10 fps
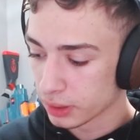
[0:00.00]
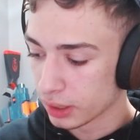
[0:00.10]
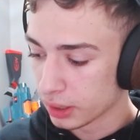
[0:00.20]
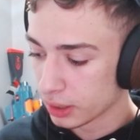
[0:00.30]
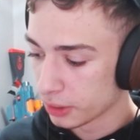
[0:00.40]

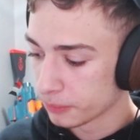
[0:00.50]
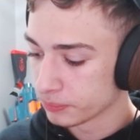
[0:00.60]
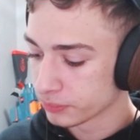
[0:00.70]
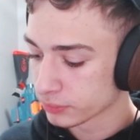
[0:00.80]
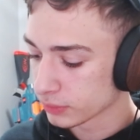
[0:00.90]

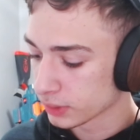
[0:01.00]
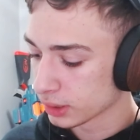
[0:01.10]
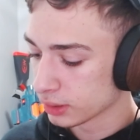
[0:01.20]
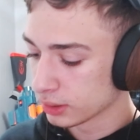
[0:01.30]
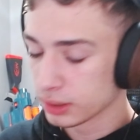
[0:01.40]

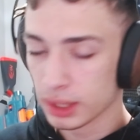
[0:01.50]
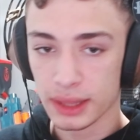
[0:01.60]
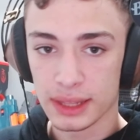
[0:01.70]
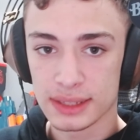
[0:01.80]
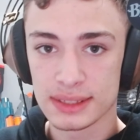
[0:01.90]
Yeah,
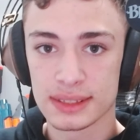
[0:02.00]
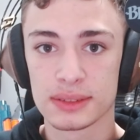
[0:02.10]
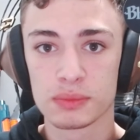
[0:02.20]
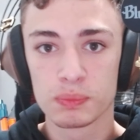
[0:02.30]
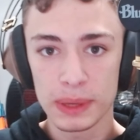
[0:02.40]

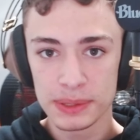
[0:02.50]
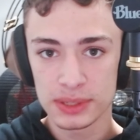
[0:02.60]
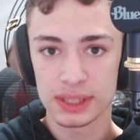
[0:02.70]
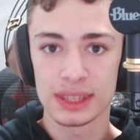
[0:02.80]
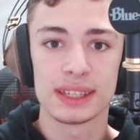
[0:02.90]
that's
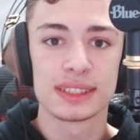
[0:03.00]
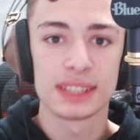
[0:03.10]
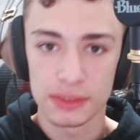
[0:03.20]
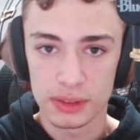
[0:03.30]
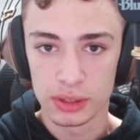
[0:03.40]
basically the
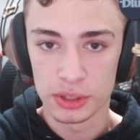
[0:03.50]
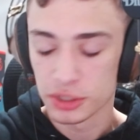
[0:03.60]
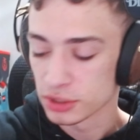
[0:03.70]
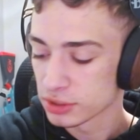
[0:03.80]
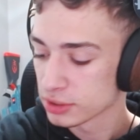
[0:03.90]
extent of the
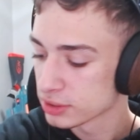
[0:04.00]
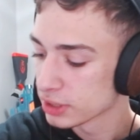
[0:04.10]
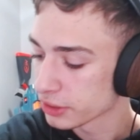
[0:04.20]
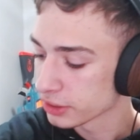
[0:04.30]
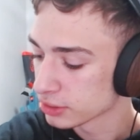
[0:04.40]
launchers. There's
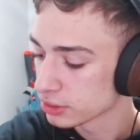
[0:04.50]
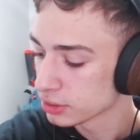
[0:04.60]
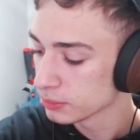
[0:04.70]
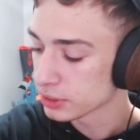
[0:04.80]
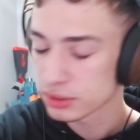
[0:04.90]
nothing
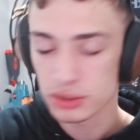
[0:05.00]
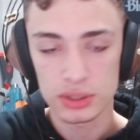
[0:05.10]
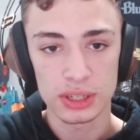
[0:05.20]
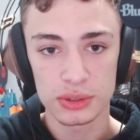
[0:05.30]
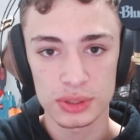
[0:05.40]
too much
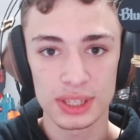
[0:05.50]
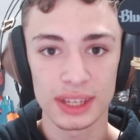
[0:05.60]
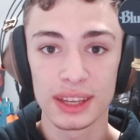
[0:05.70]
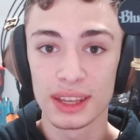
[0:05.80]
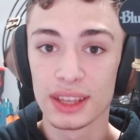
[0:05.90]
interesting.
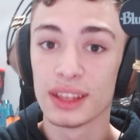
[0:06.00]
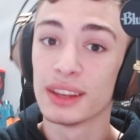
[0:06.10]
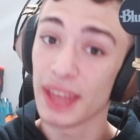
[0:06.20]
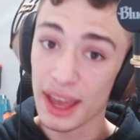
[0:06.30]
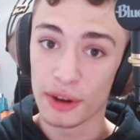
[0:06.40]

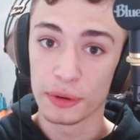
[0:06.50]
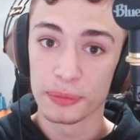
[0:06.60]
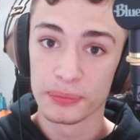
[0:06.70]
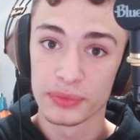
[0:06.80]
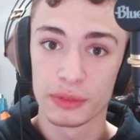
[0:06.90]
Now
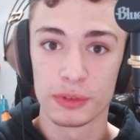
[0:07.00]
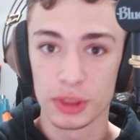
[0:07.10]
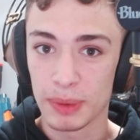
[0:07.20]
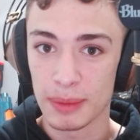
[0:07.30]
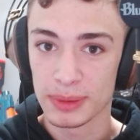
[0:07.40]
for
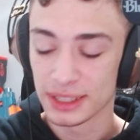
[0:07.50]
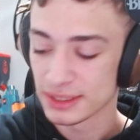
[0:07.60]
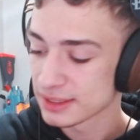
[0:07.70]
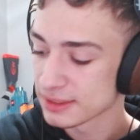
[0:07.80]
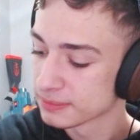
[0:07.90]
the
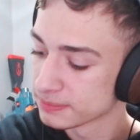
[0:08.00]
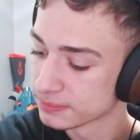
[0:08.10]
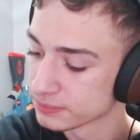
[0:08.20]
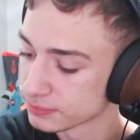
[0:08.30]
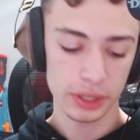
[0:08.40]
Beyblades.
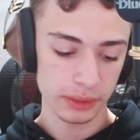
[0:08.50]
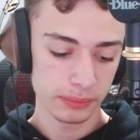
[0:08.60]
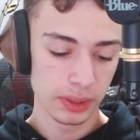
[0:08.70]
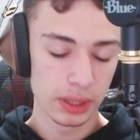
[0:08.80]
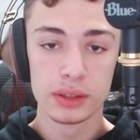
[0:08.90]
Okay,
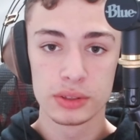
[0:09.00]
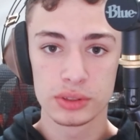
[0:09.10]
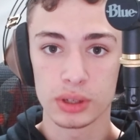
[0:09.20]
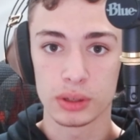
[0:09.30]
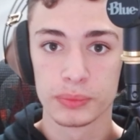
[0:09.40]

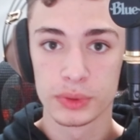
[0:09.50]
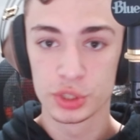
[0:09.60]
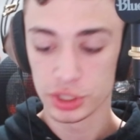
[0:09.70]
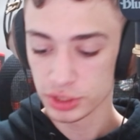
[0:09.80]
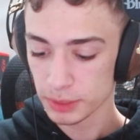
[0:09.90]
so
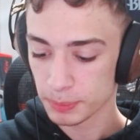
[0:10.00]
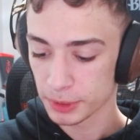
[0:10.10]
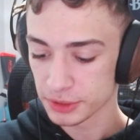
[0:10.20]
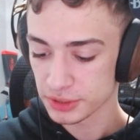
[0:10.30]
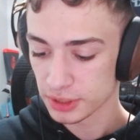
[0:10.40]
just like
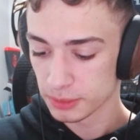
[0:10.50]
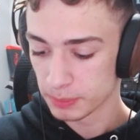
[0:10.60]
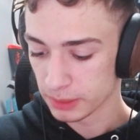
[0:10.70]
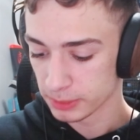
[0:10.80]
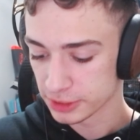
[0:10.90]
Burst,
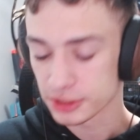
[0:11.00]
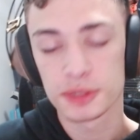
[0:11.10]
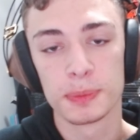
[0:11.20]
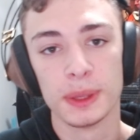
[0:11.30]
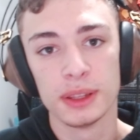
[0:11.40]
Beyblades are
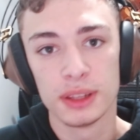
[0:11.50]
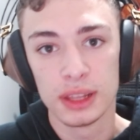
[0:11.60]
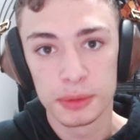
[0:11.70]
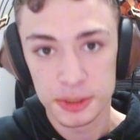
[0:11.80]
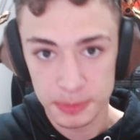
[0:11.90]

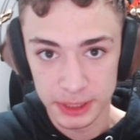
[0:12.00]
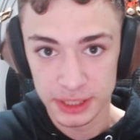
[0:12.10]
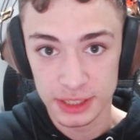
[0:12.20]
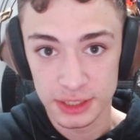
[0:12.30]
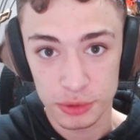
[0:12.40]

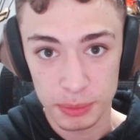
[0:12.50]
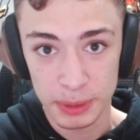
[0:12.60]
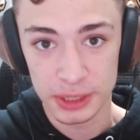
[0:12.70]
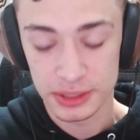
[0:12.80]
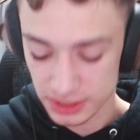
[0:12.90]
split into 3
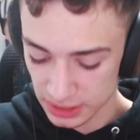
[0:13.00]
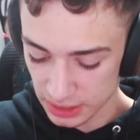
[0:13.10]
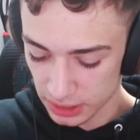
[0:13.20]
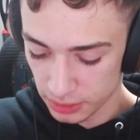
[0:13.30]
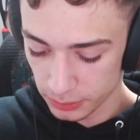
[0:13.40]
parts.
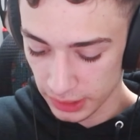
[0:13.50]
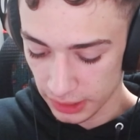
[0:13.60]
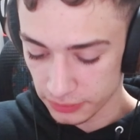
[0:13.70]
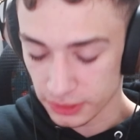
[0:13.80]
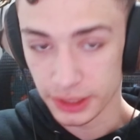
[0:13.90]
We
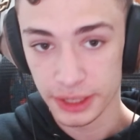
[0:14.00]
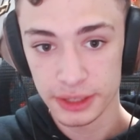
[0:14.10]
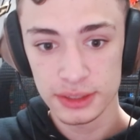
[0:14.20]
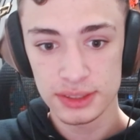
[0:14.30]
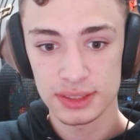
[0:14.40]
have the
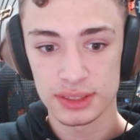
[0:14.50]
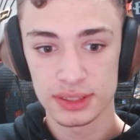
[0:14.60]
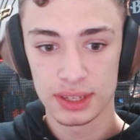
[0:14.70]
layers,